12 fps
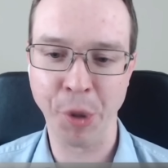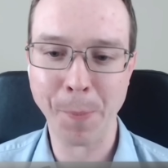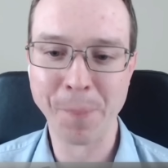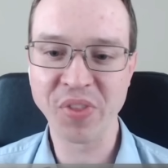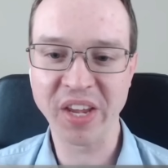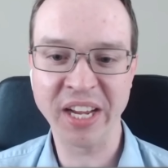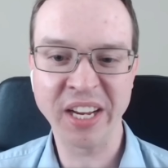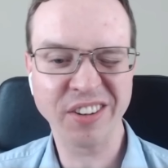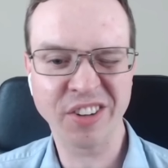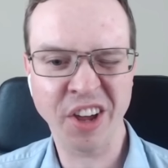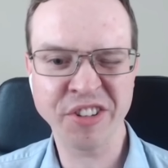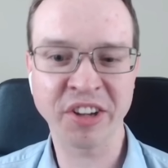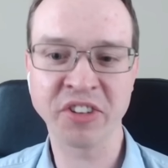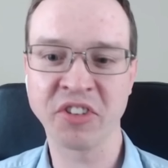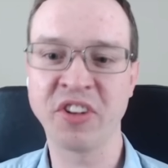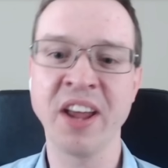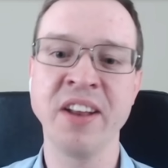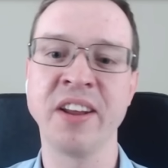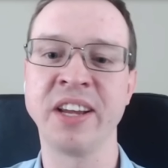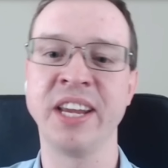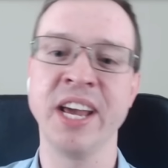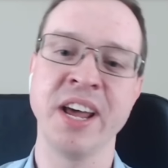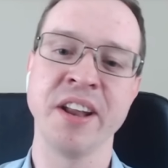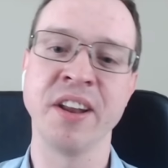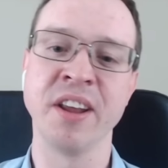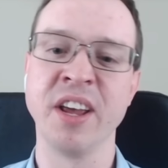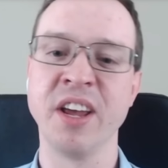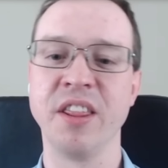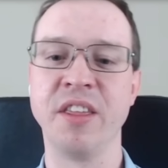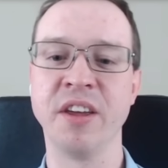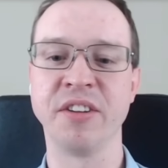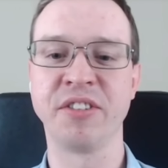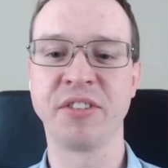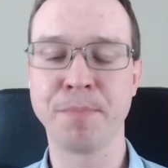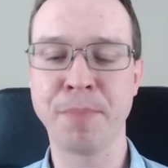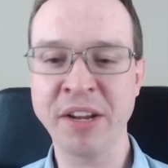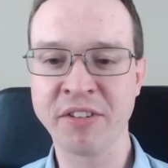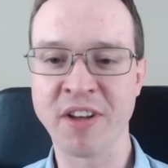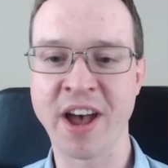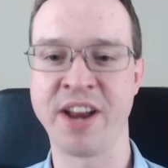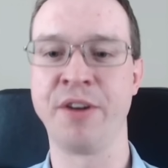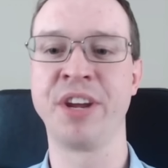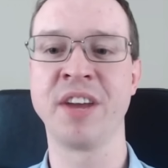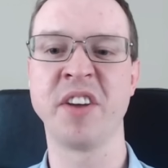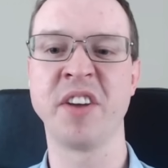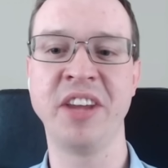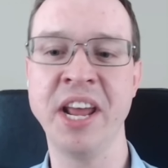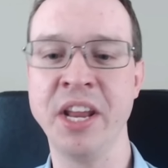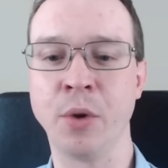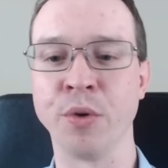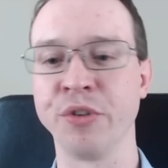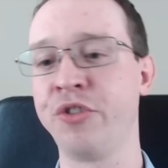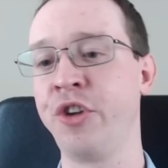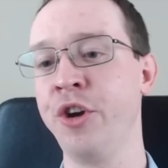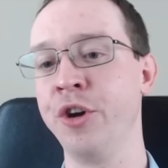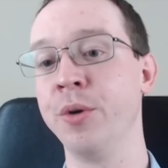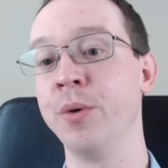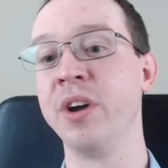it does extend again this baseline, and it'll give us n equals 2